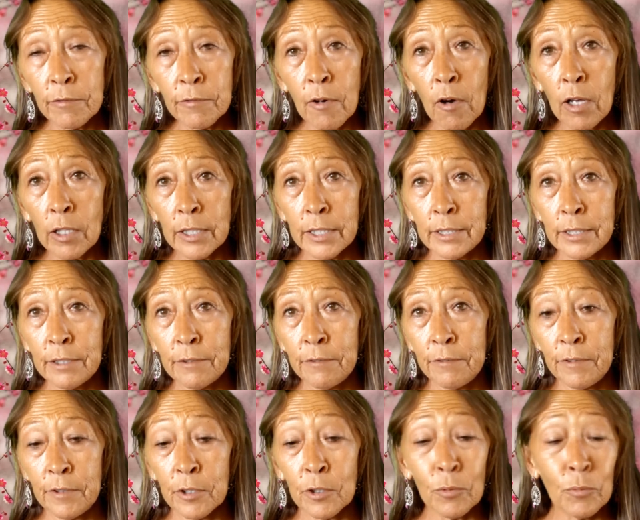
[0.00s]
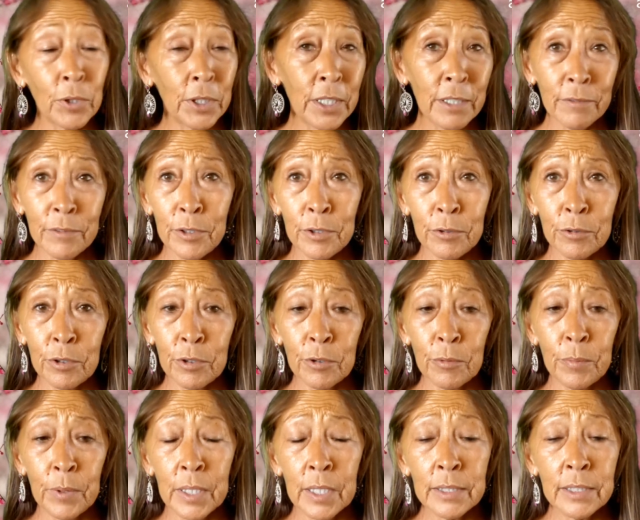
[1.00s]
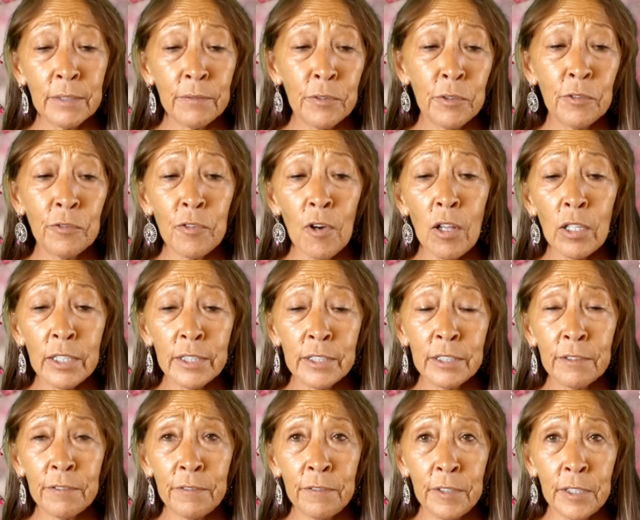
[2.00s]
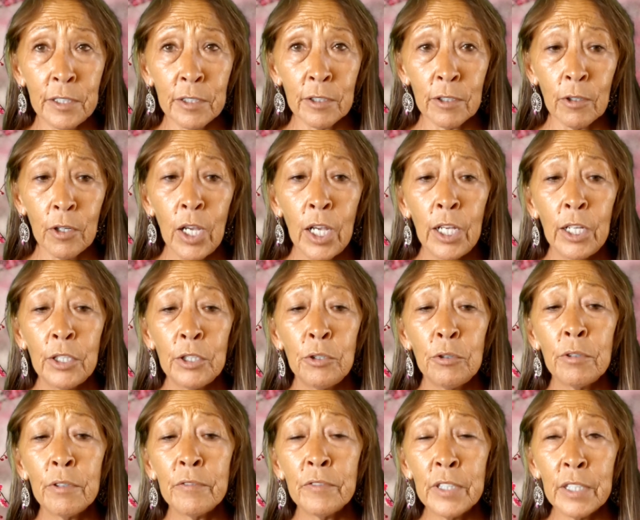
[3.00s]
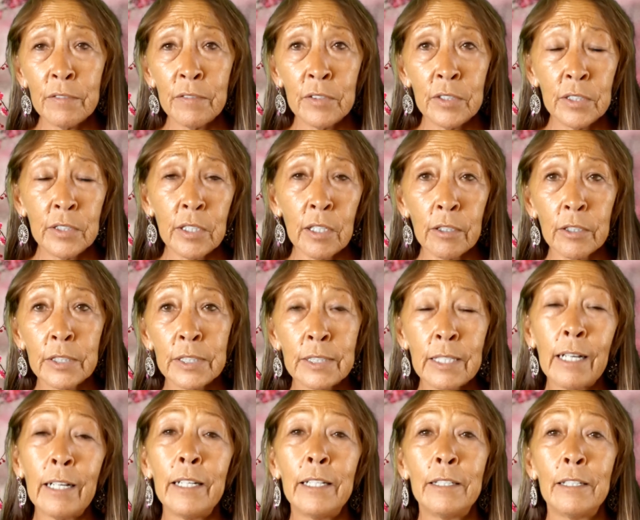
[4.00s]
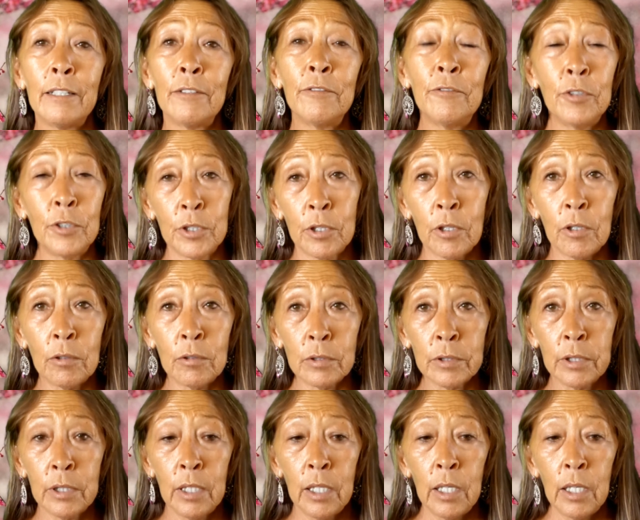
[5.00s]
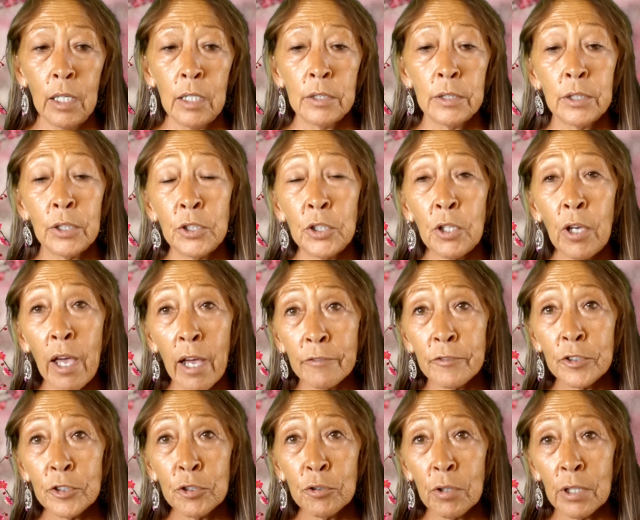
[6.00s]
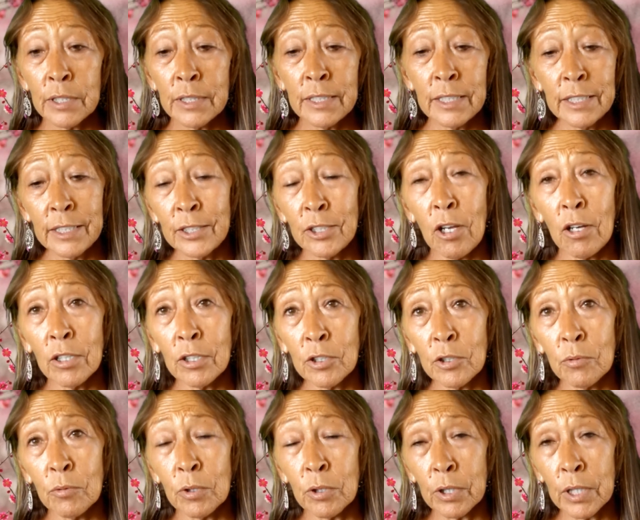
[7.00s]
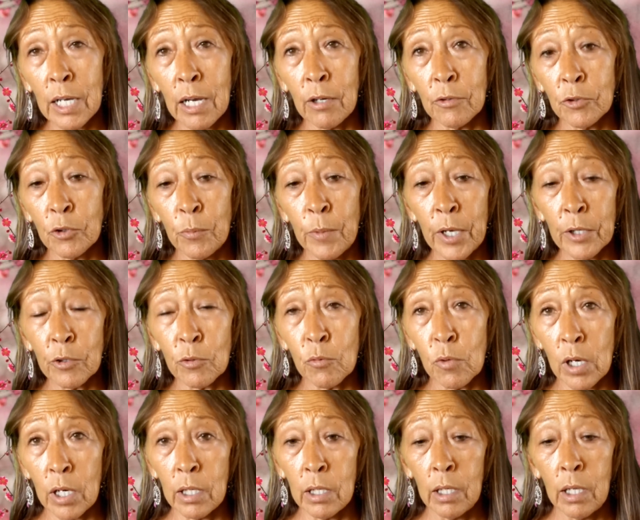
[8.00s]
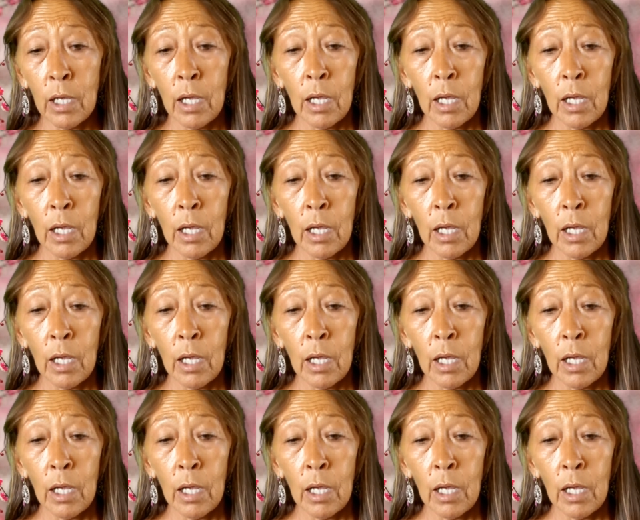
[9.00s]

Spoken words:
fall into fear, whatever you do, because if you fall into fear, you have given the dark side a foothold. So you have to trust that it's all going to work out no matter what.